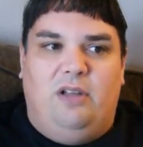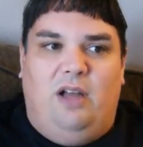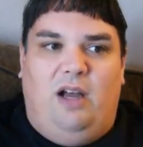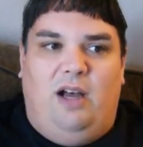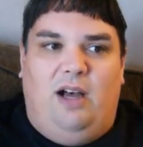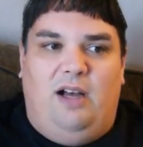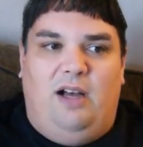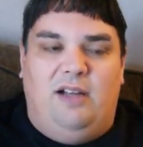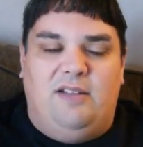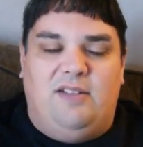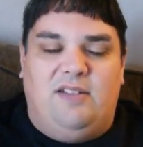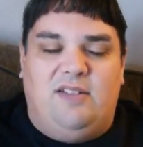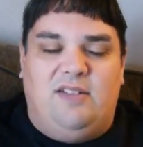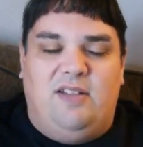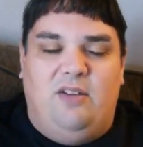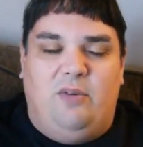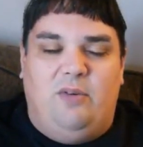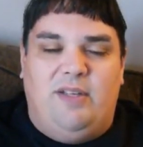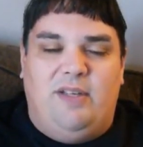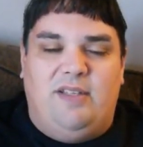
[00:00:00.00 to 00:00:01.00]
uh,
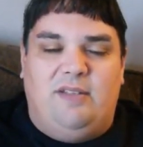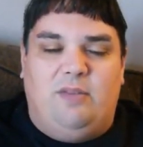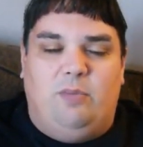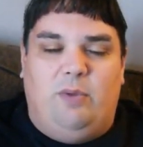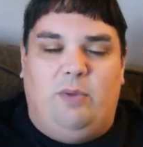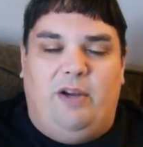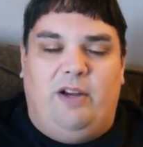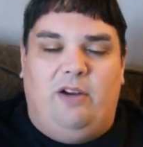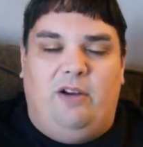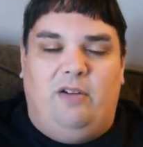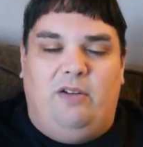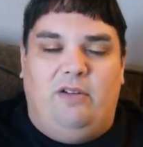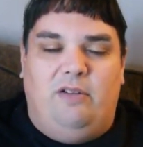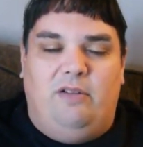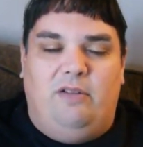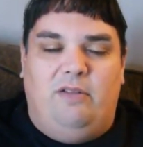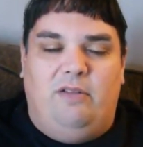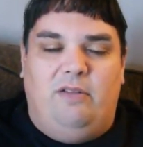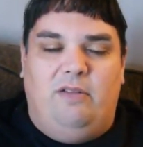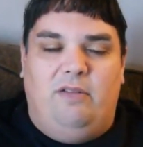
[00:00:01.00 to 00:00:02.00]
series where
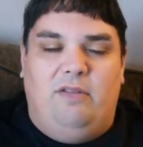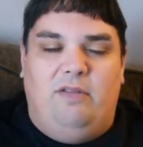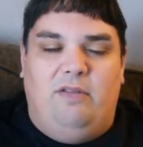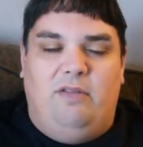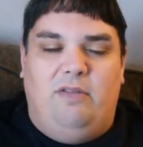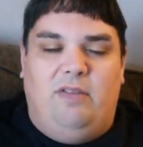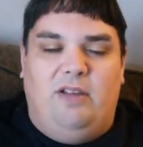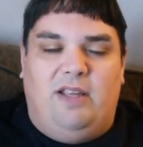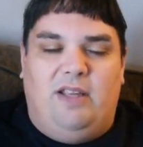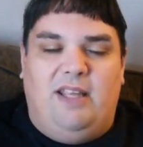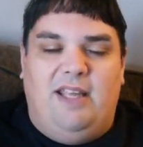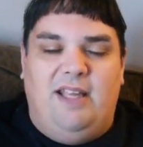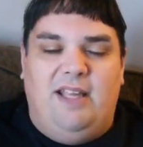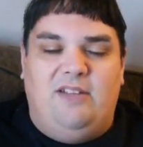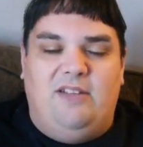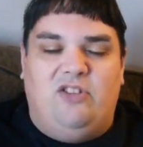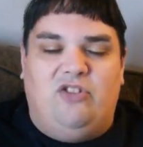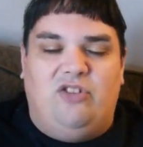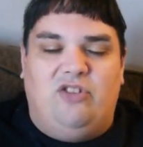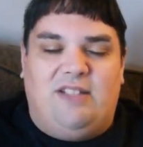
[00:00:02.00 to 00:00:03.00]
the
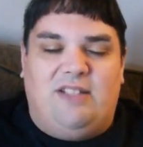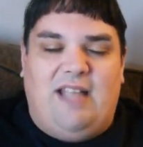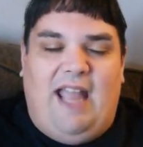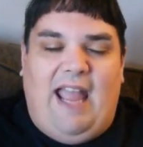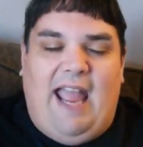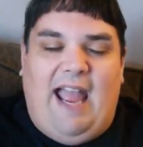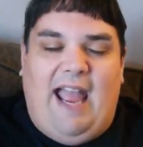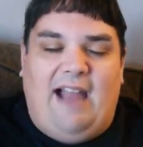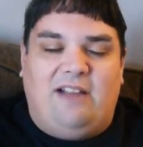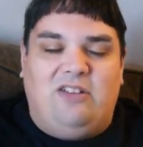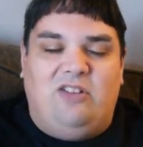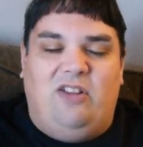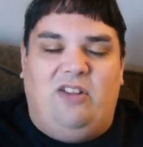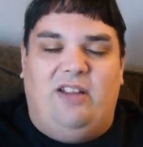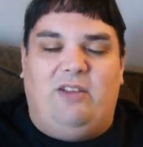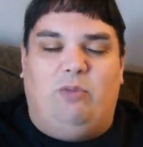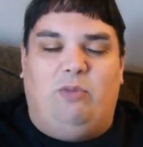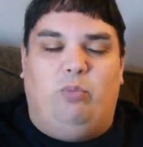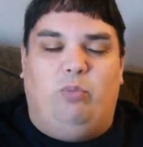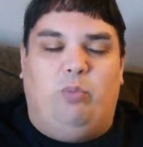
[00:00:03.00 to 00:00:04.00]
kids just act
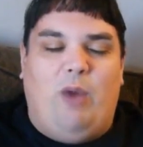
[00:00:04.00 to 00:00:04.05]
like